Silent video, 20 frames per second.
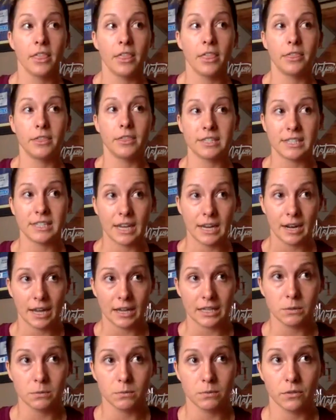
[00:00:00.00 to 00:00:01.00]
the set
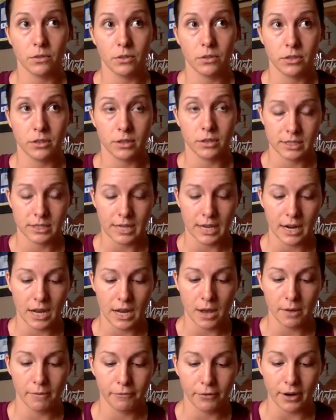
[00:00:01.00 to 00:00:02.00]

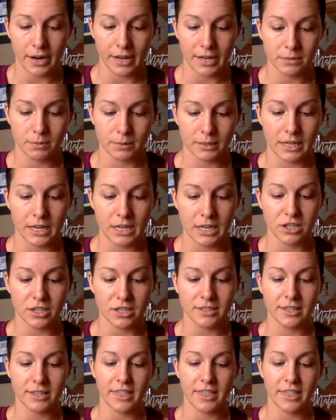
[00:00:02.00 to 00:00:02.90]
upfront expectations,